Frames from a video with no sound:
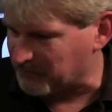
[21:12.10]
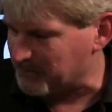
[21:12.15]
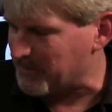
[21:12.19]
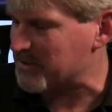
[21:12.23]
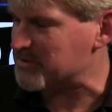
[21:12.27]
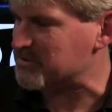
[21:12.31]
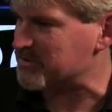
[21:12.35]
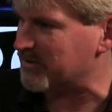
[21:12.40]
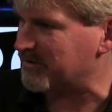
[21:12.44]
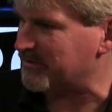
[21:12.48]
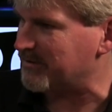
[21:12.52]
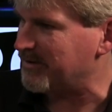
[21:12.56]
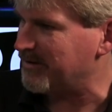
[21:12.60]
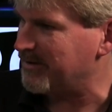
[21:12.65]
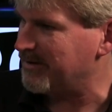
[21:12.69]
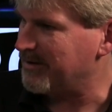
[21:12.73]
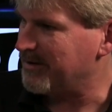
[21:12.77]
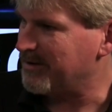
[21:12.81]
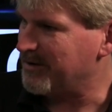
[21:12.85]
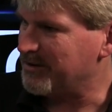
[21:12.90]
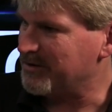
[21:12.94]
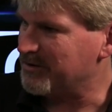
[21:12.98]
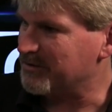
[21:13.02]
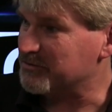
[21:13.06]
mission,
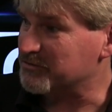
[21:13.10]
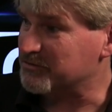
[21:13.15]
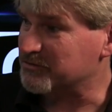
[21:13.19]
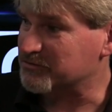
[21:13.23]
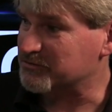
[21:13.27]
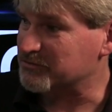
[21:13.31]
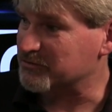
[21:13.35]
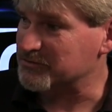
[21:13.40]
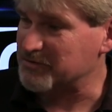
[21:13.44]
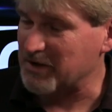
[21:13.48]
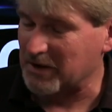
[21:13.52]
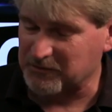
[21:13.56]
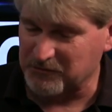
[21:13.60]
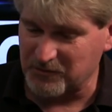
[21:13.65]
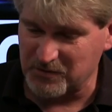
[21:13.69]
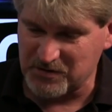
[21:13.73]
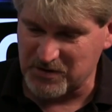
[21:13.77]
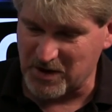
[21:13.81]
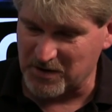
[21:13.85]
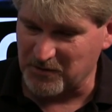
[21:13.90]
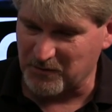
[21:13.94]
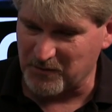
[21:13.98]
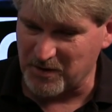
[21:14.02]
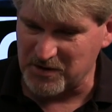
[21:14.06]
trajectory
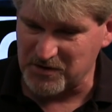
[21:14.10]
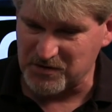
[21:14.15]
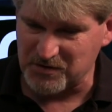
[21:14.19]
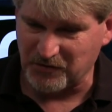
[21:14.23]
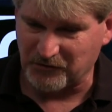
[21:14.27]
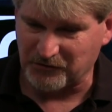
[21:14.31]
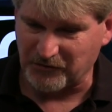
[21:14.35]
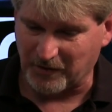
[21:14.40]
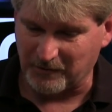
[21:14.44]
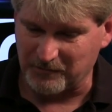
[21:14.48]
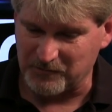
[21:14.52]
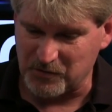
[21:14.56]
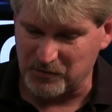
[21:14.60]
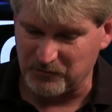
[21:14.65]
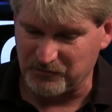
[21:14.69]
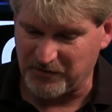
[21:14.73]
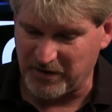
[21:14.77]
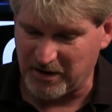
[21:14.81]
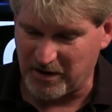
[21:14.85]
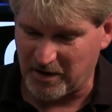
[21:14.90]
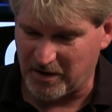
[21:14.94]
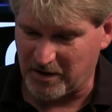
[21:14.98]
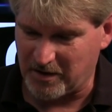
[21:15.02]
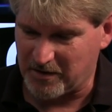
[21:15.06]
generation is something you
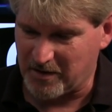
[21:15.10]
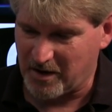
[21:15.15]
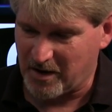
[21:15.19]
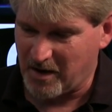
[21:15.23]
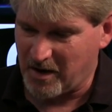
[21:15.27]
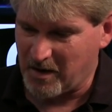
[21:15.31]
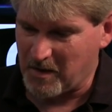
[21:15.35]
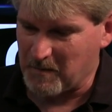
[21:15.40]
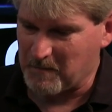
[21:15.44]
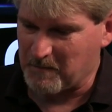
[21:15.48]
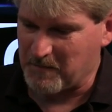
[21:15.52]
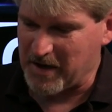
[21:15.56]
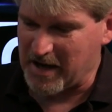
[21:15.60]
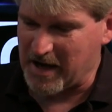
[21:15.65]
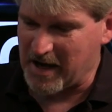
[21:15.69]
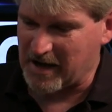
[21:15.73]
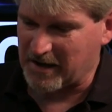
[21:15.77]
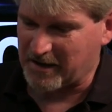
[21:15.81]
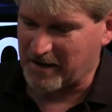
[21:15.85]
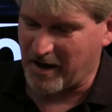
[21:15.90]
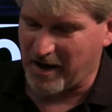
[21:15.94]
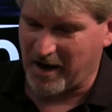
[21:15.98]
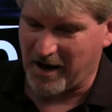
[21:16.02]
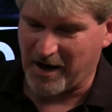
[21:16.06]
did
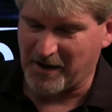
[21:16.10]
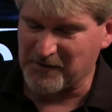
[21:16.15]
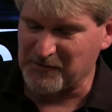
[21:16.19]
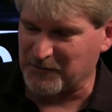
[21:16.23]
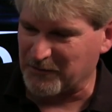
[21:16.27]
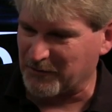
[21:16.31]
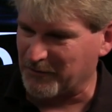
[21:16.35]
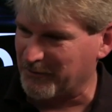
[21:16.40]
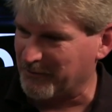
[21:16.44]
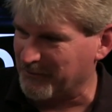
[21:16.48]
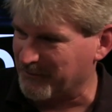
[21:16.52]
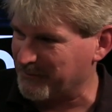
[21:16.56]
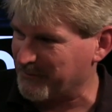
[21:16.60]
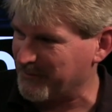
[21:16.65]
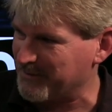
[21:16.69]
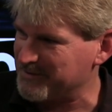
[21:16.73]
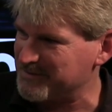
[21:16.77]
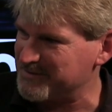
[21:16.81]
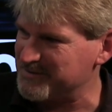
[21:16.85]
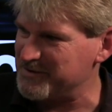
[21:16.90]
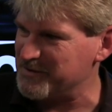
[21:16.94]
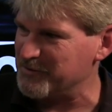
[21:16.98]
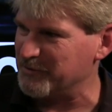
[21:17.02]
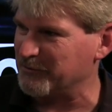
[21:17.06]
back on Earth
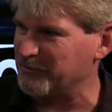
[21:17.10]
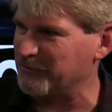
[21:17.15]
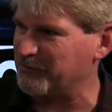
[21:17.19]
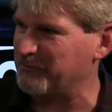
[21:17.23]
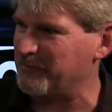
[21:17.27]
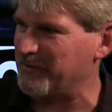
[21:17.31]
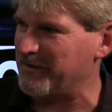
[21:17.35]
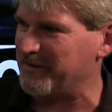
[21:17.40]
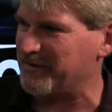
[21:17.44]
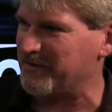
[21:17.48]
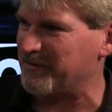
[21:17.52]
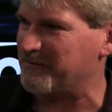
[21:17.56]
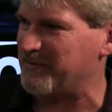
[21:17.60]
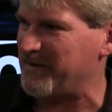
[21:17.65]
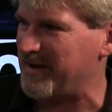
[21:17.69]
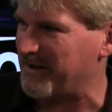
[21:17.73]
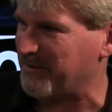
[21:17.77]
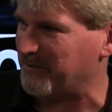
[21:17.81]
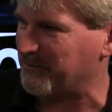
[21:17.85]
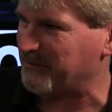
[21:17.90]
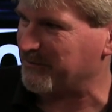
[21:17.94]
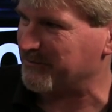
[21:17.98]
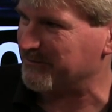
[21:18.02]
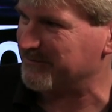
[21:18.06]
years in
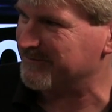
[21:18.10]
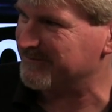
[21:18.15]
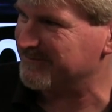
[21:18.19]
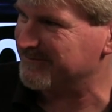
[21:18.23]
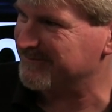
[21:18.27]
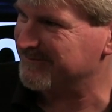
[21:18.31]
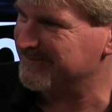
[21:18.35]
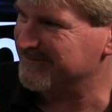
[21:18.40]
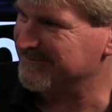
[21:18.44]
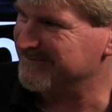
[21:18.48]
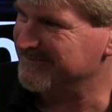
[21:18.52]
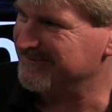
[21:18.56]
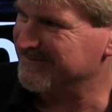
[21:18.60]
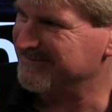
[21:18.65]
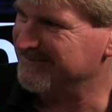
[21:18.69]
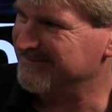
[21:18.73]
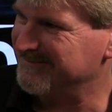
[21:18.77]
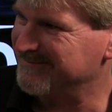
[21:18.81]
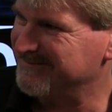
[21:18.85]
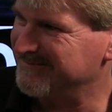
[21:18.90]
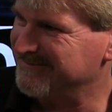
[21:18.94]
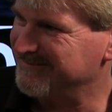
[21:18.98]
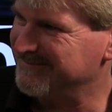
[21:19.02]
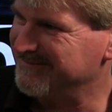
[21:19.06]
advance.
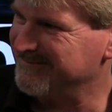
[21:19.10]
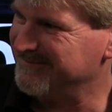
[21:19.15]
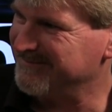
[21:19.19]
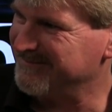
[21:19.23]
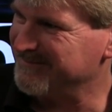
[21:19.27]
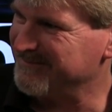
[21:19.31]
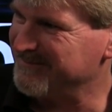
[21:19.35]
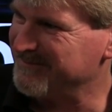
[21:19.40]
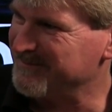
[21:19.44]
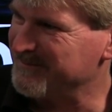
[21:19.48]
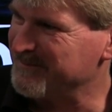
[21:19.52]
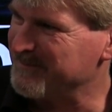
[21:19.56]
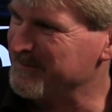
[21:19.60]
And if you're off